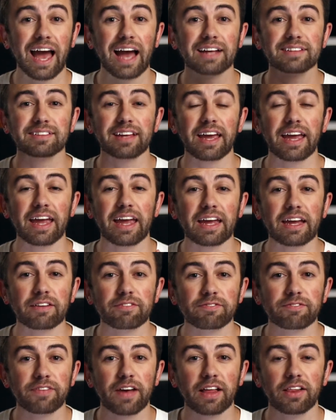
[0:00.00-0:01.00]
As a
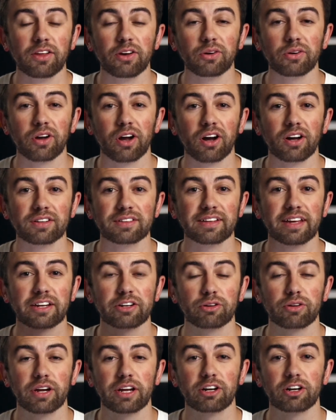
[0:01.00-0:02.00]
fellow
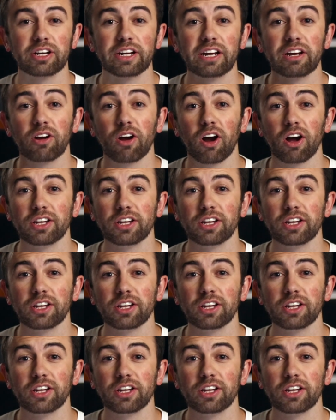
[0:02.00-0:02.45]
content creator here